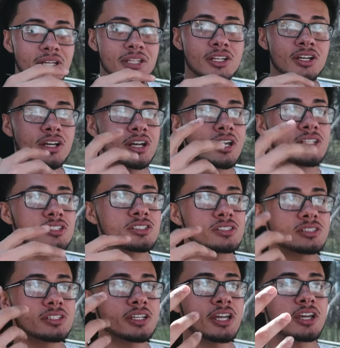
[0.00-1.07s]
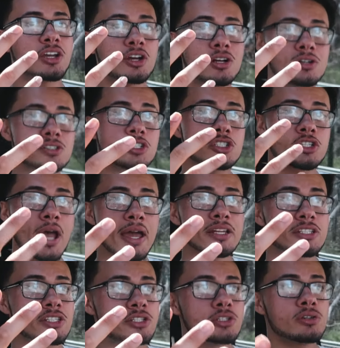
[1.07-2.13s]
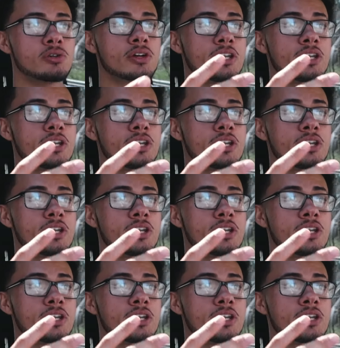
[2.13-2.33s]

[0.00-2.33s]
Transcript: And you're gonna get girls attracted to you,